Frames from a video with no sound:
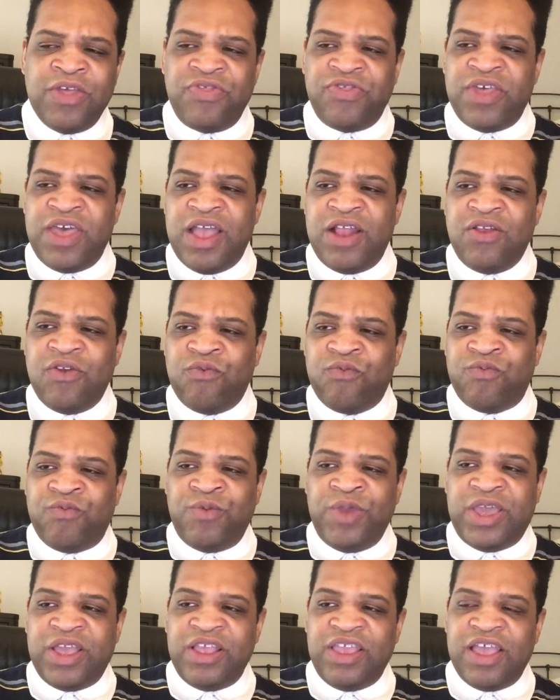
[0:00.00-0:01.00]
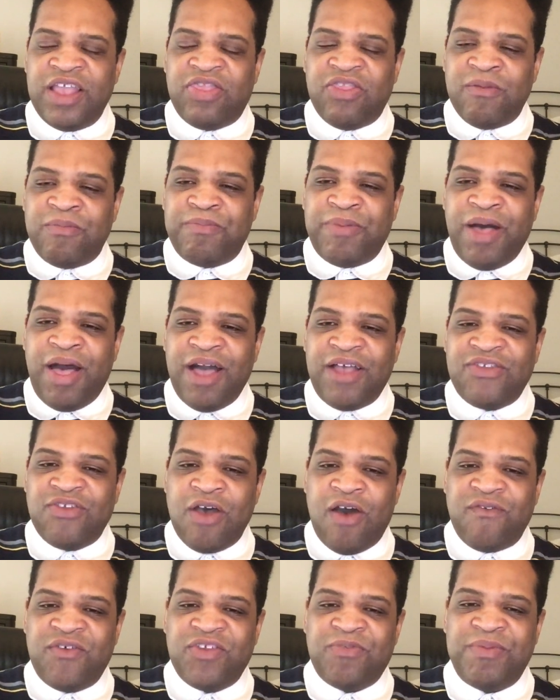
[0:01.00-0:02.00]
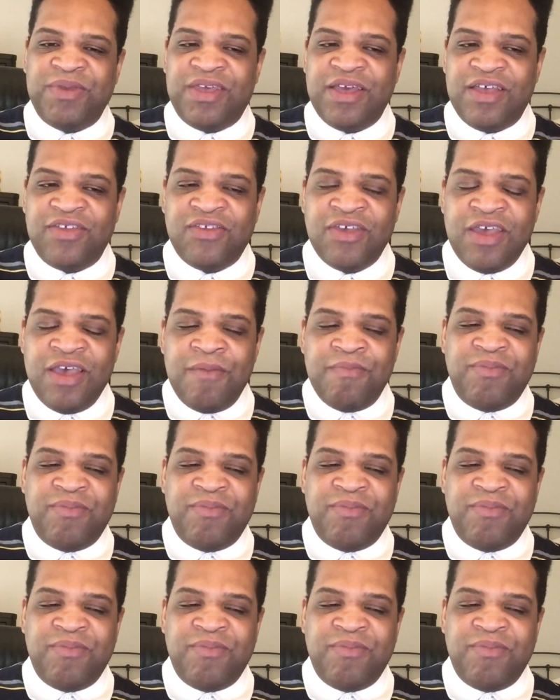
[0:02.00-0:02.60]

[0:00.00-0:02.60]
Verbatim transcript: then we can get the box office because